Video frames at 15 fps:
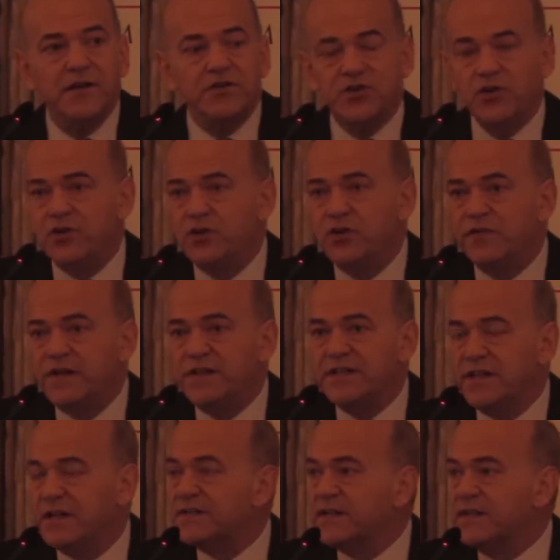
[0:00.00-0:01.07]
to the
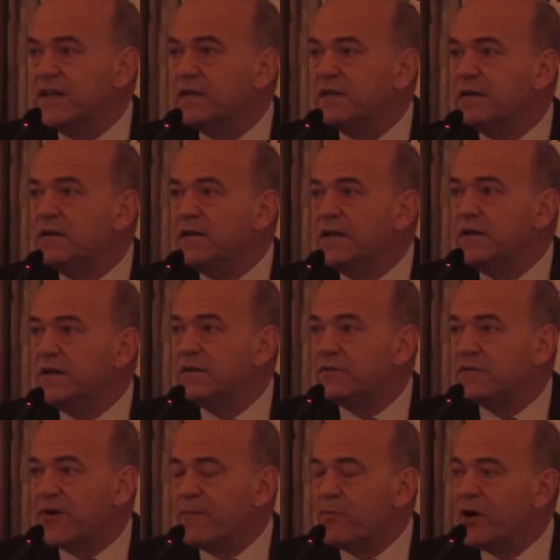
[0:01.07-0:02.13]
DLT legal
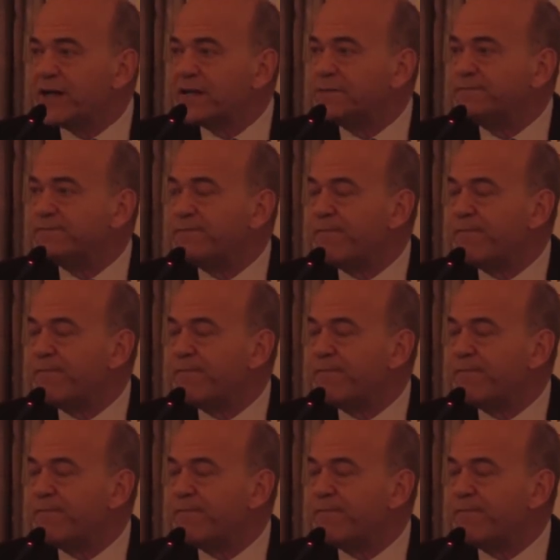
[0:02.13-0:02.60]
framework.